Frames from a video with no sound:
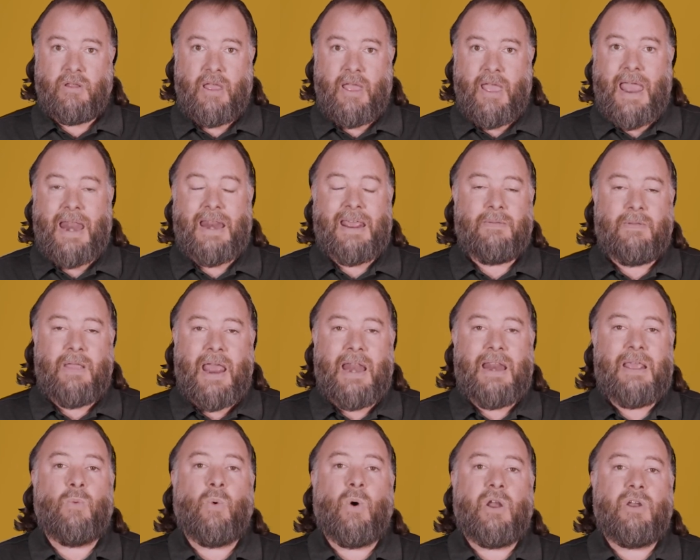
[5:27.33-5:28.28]

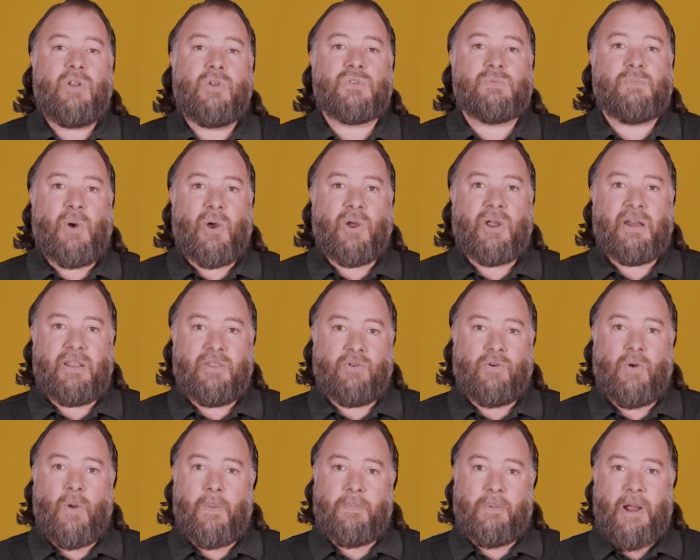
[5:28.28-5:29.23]
anyone who's marketing
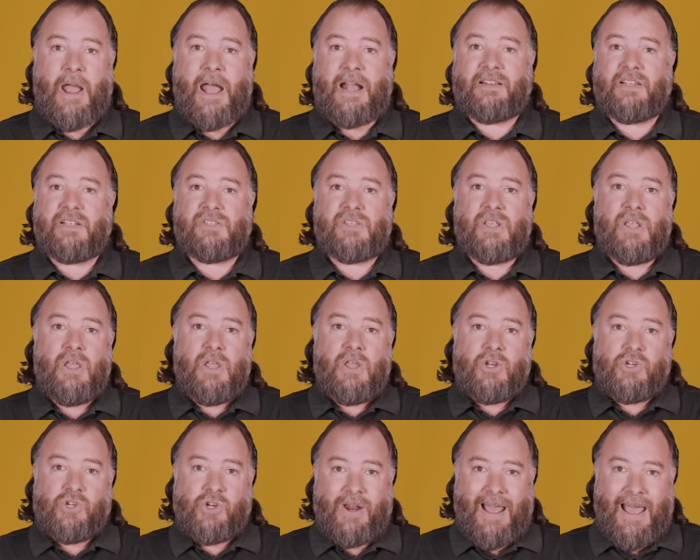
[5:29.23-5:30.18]
their own practice
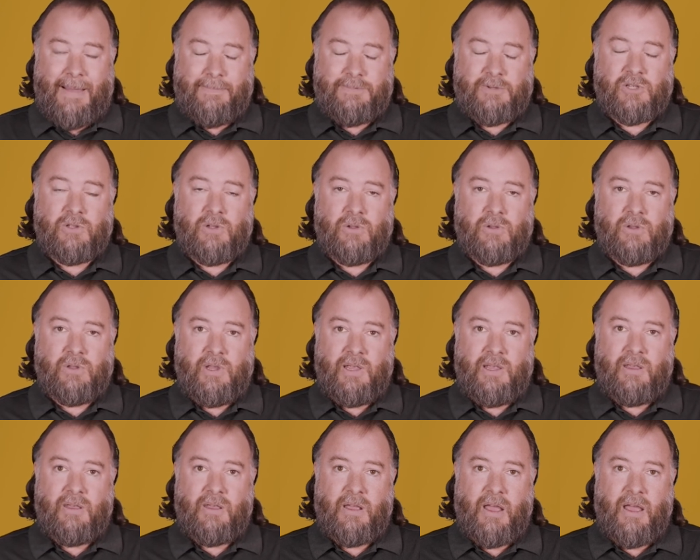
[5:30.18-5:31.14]
should
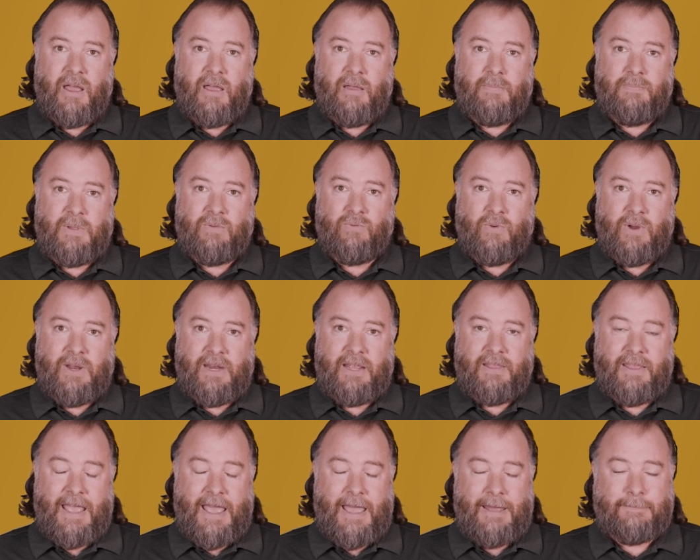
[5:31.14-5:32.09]
absolutely be
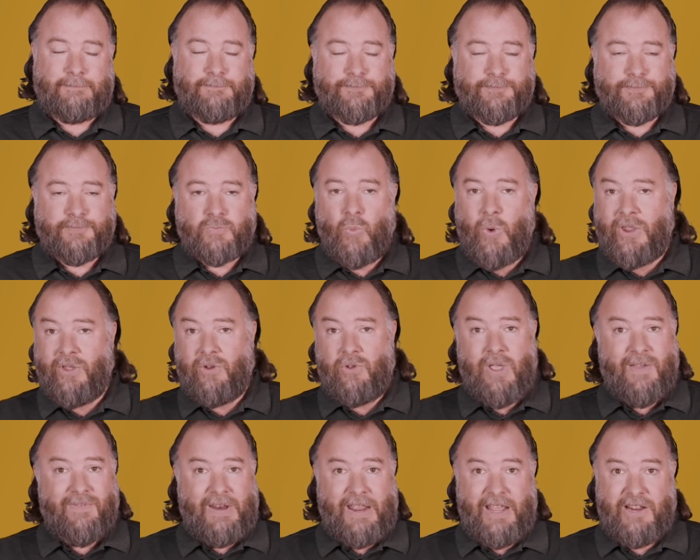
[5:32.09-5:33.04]
reading that, whether
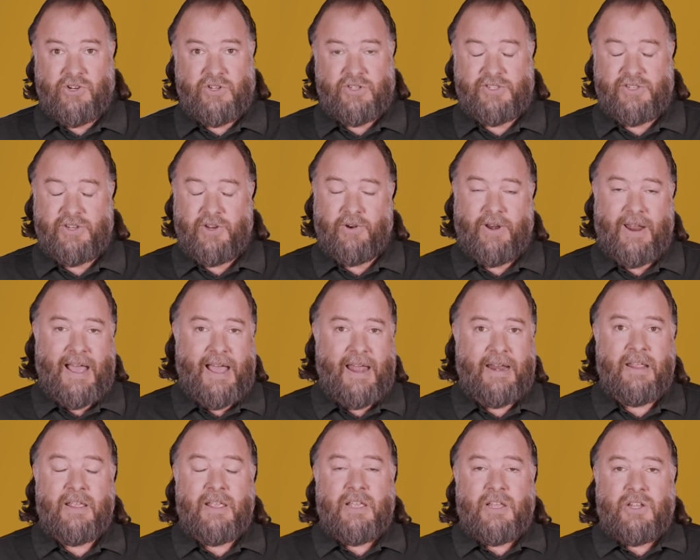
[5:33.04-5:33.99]
you have an agency or
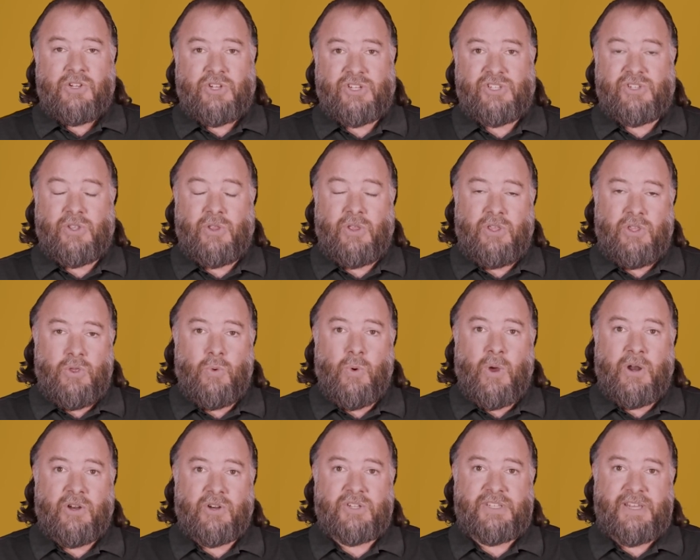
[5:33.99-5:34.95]
not, just so that you
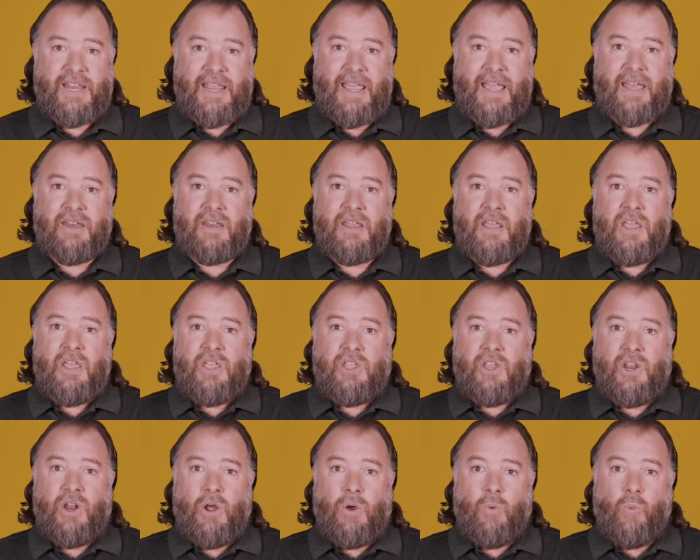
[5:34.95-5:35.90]
understand,
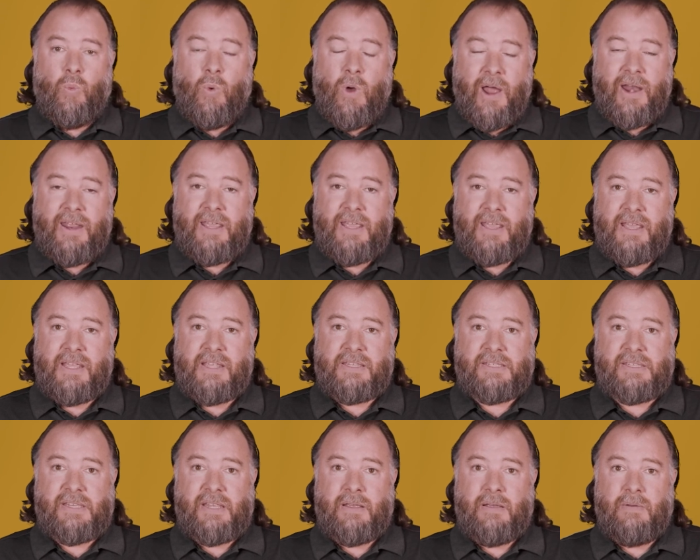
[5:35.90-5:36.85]
what
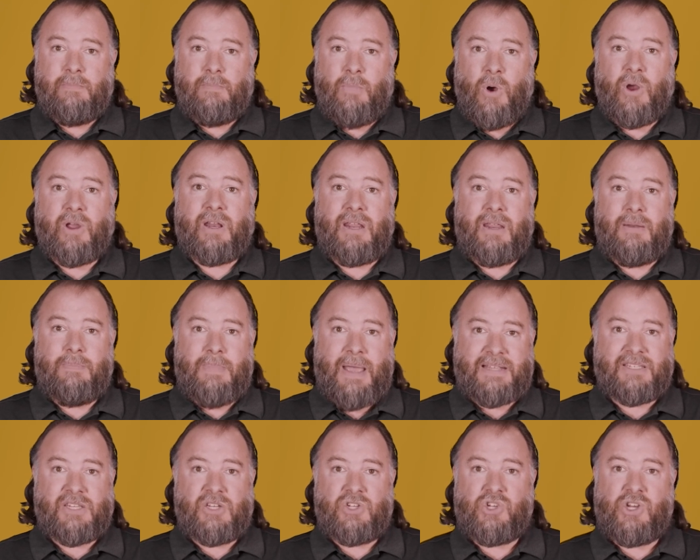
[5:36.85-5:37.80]
is marketing
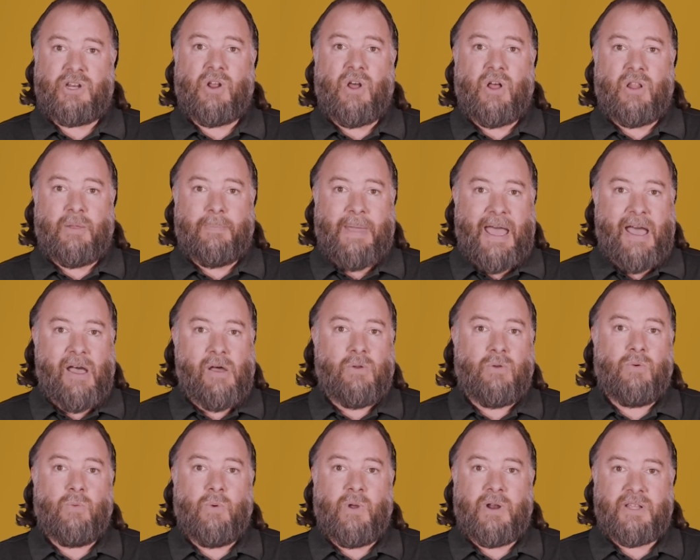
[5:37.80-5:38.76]
messaging all
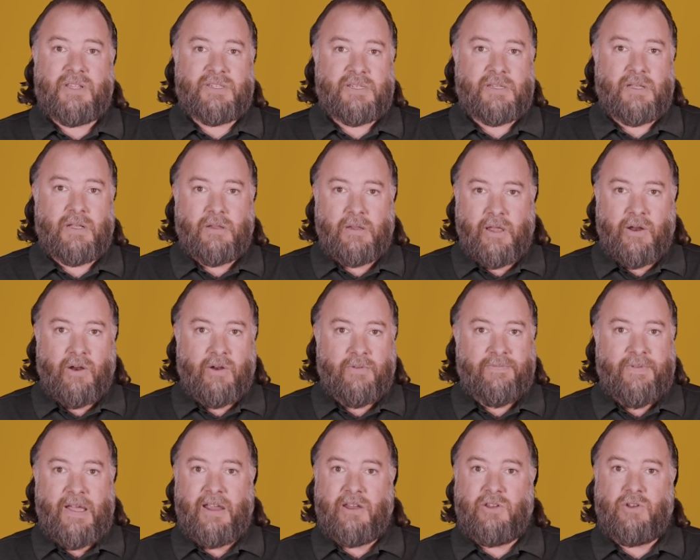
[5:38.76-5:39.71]
about, what does
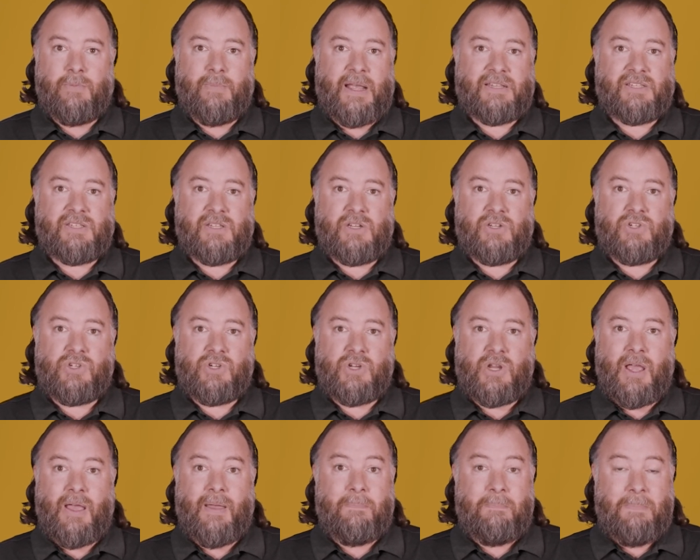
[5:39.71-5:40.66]
clarifying your message
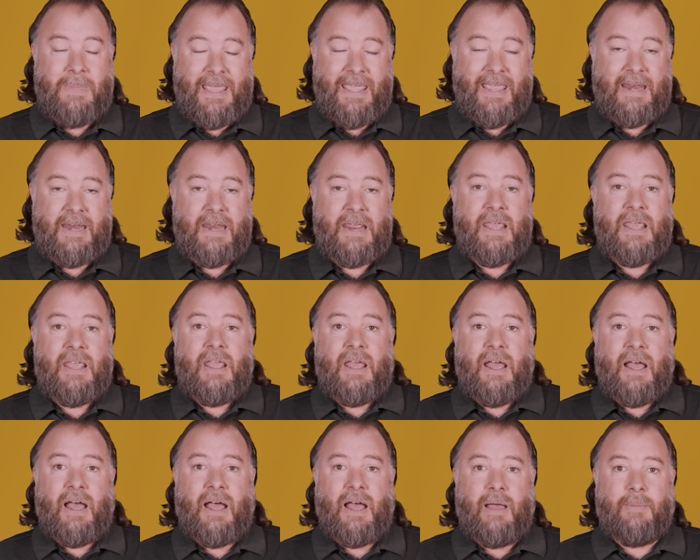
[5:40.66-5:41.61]
mean,
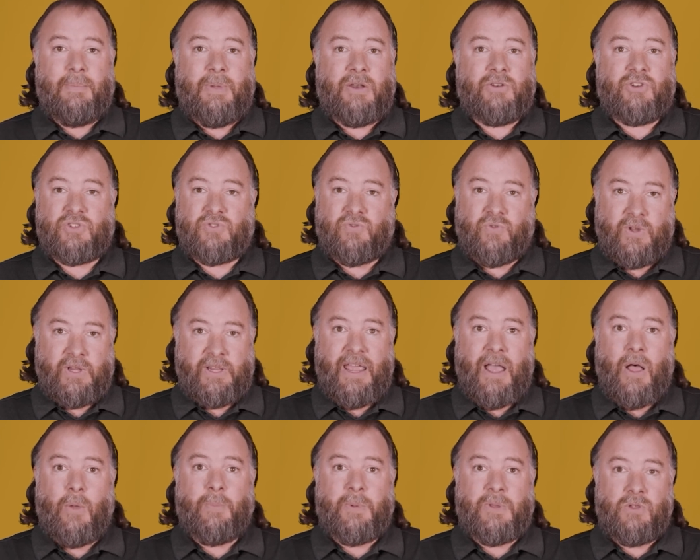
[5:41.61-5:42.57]
and just really
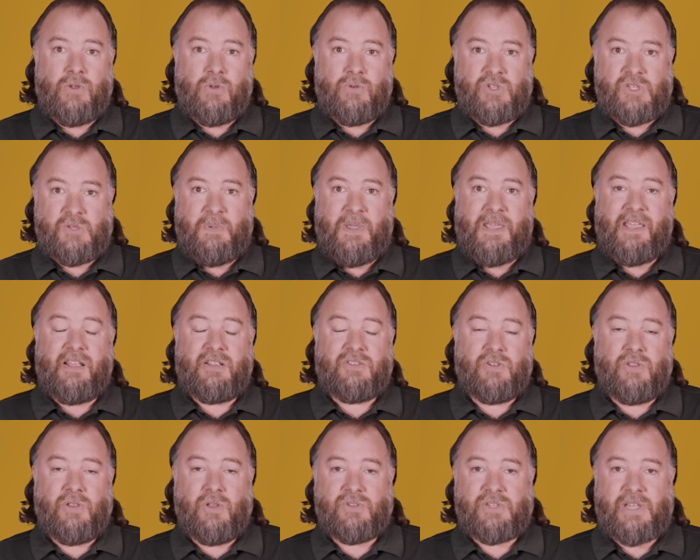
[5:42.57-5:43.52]
helping you speak
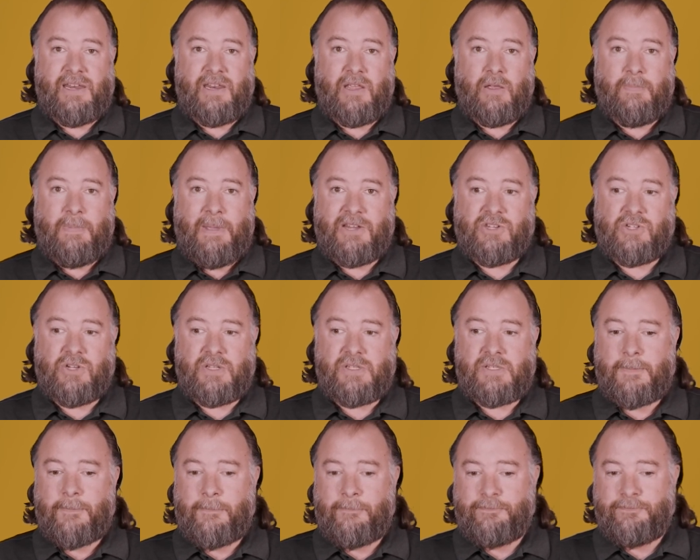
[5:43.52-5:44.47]
to those ideal
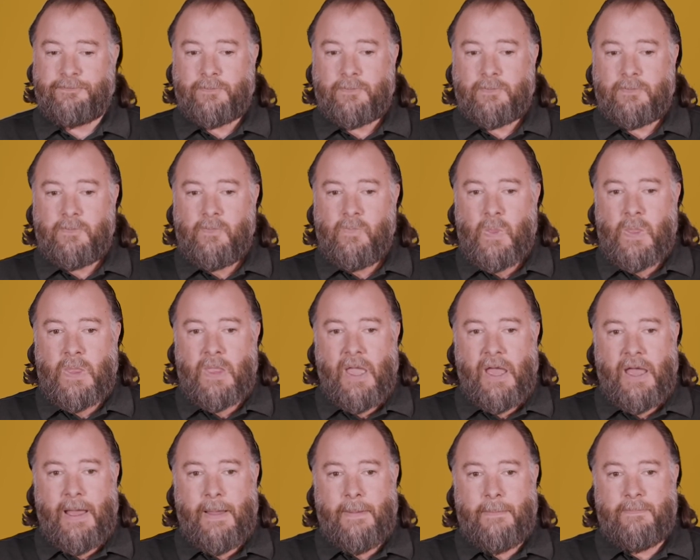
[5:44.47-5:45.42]
patients.
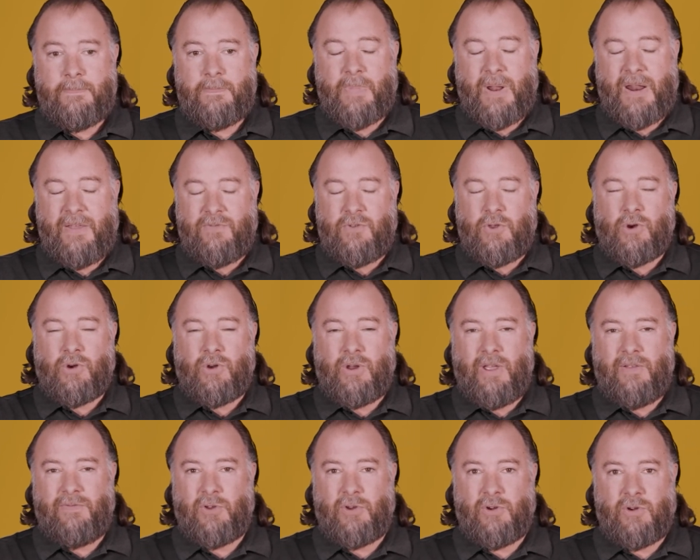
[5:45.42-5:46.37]
But if
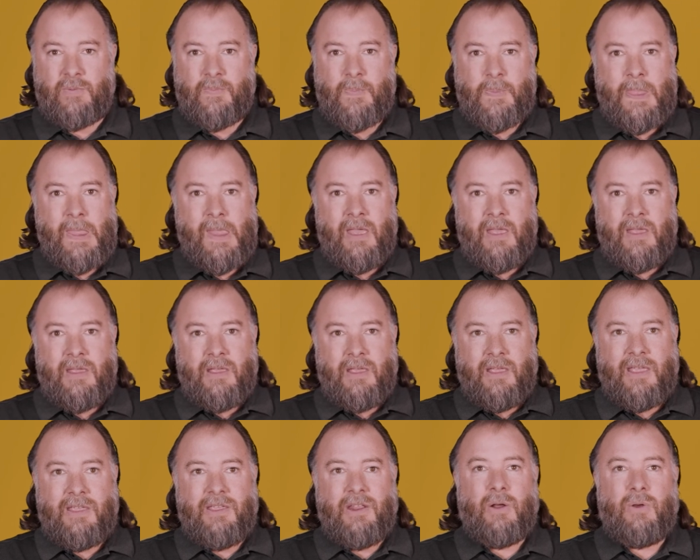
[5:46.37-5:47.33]
you're
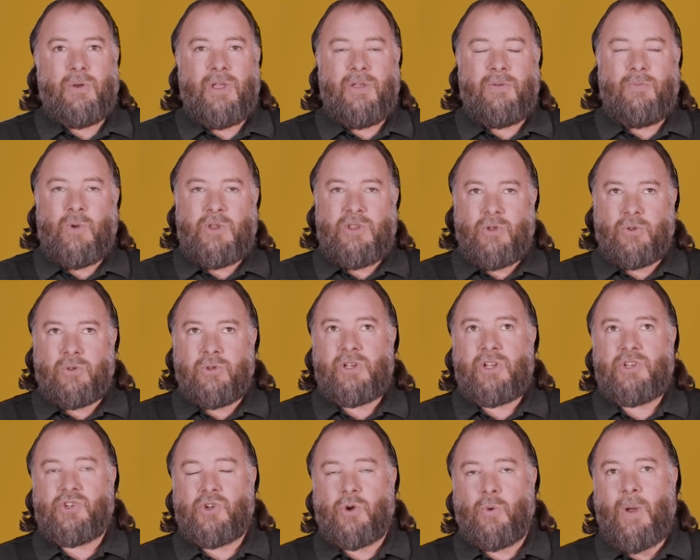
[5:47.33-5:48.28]
when you
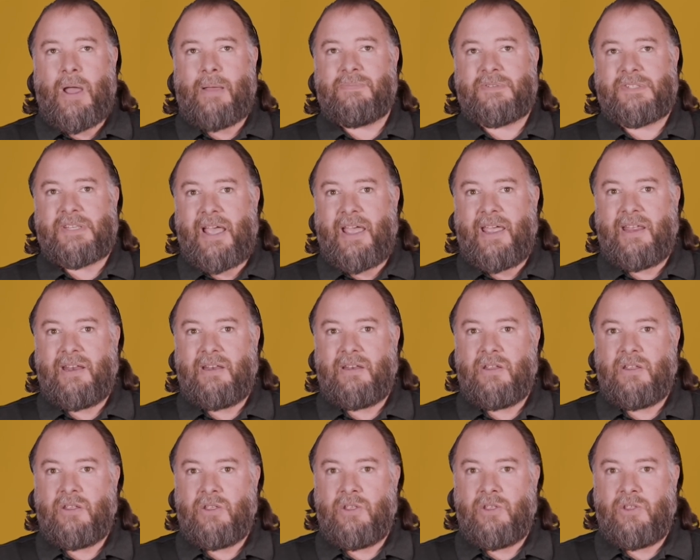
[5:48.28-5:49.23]
look at your website,
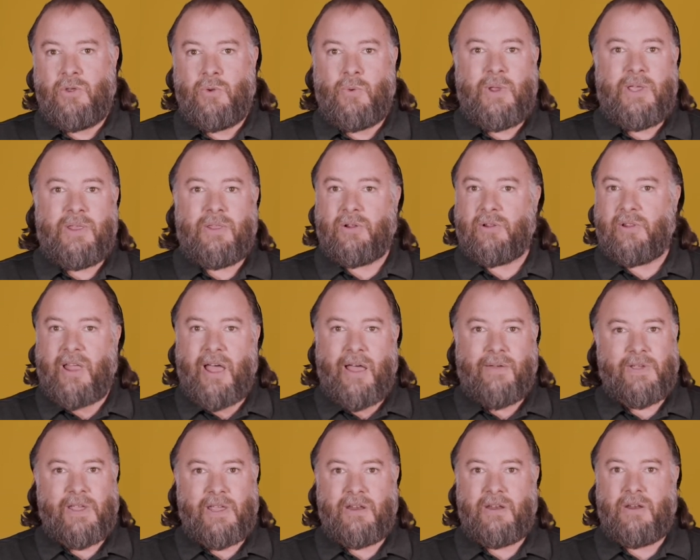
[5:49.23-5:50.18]
you either
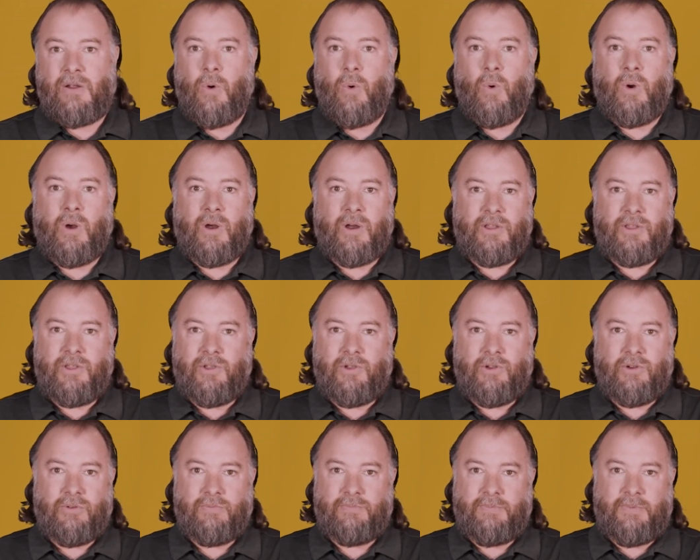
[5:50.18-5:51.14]
love it or
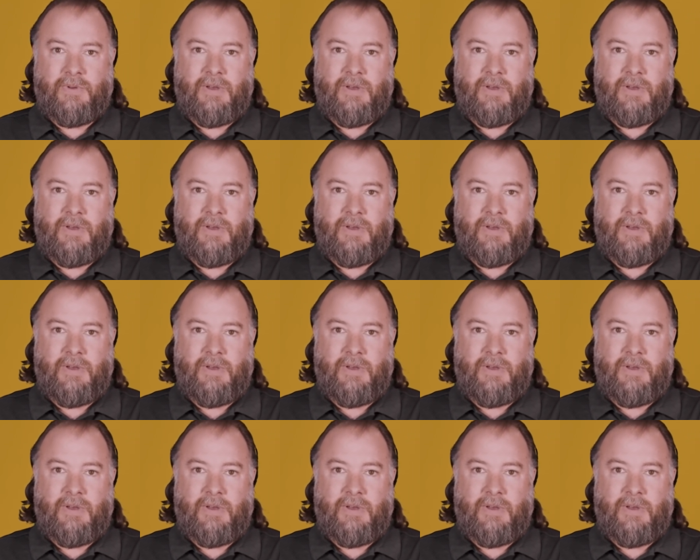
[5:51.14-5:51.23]
you